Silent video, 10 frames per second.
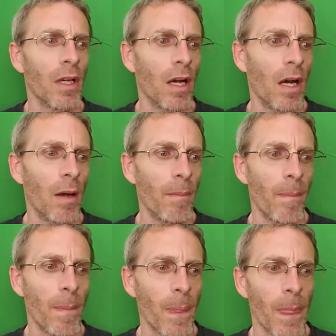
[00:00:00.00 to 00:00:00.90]

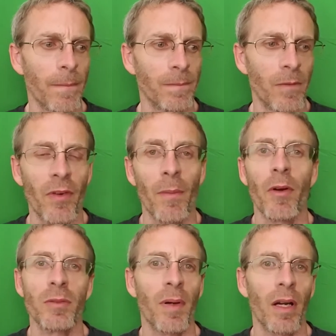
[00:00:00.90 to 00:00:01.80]
for the
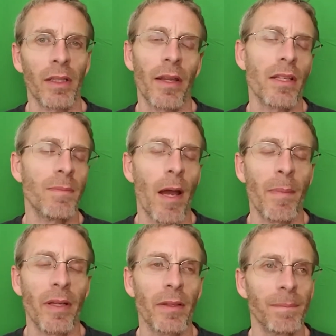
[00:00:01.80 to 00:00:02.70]
most part. Again, that's my
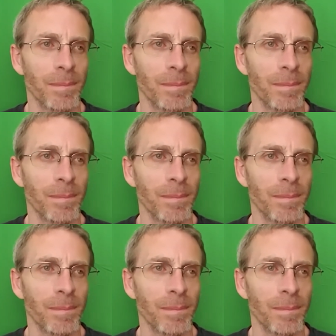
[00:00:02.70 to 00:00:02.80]
opinion.